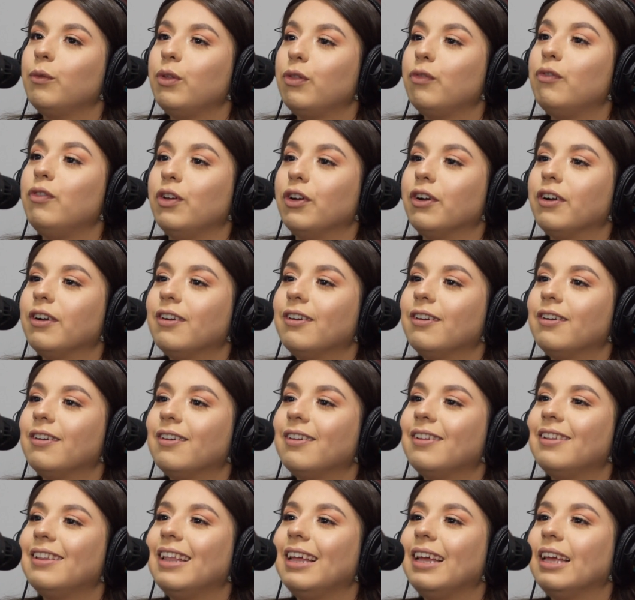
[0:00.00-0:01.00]
fear.
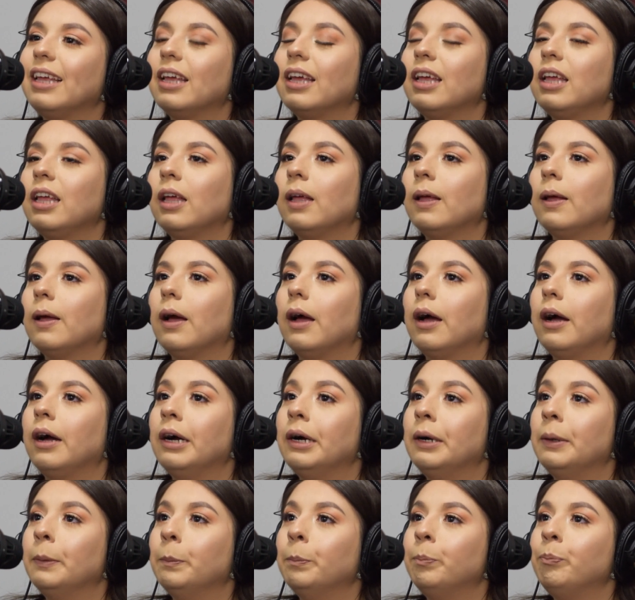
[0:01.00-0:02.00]
Like,
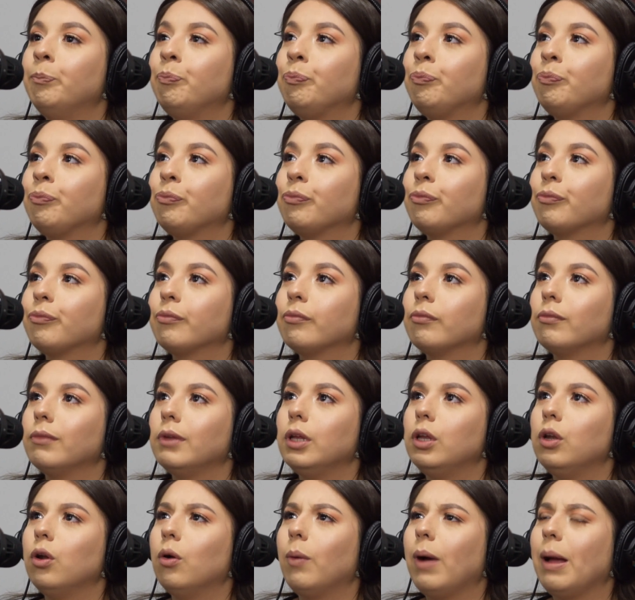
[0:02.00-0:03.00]

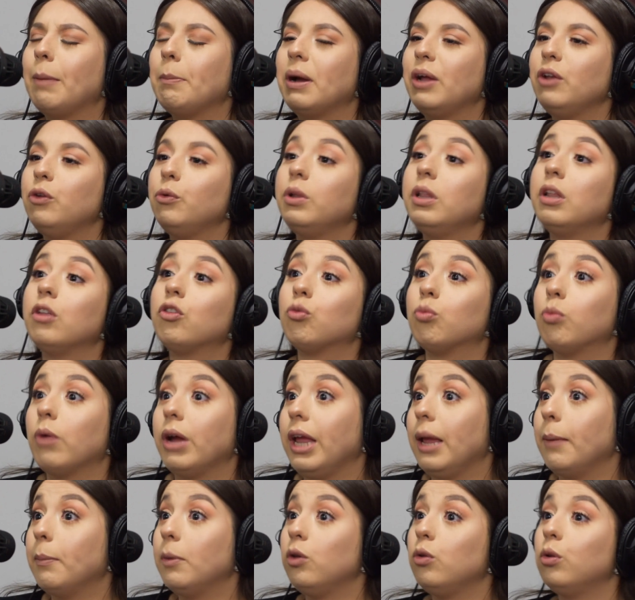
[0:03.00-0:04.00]
you know, am I doing this
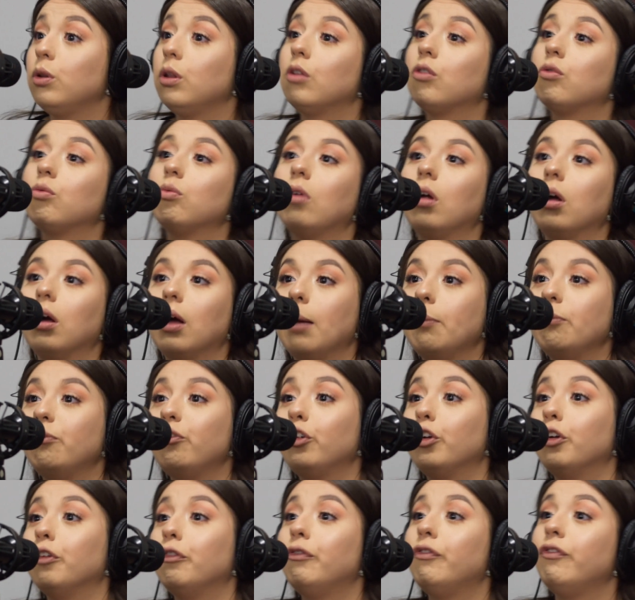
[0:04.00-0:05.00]
right? Am I doing this wrong? I'm
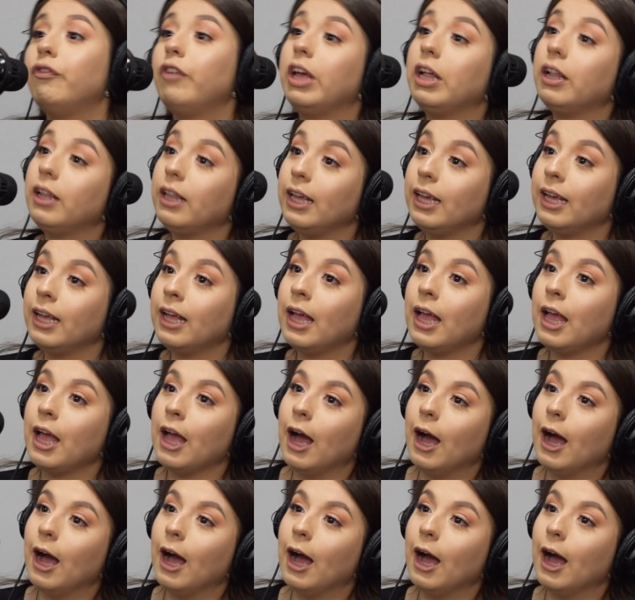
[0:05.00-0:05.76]
fear of failing.